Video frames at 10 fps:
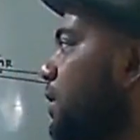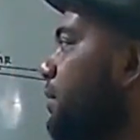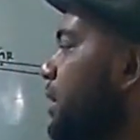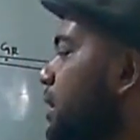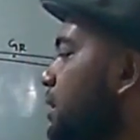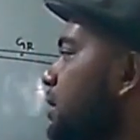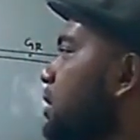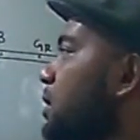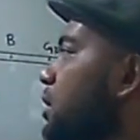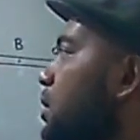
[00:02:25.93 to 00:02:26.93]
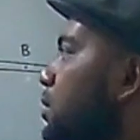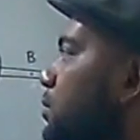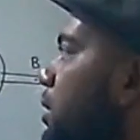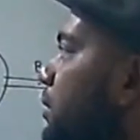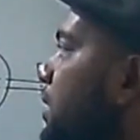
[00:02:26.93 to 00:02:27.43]
from here
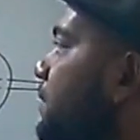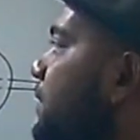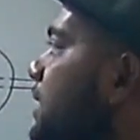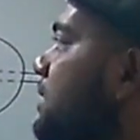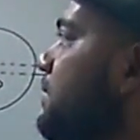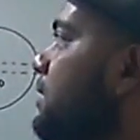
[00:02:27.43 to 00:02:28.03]
we will first,